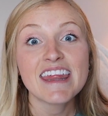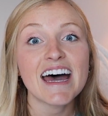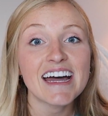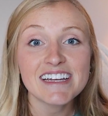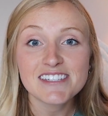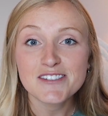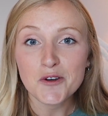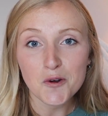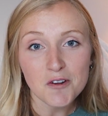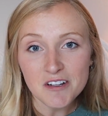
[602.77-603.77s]
that is
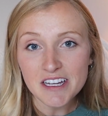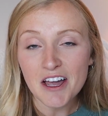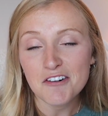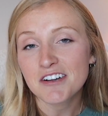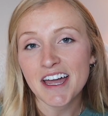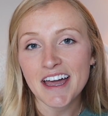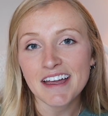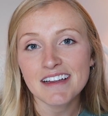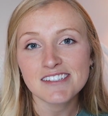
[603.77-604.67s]
totally okay.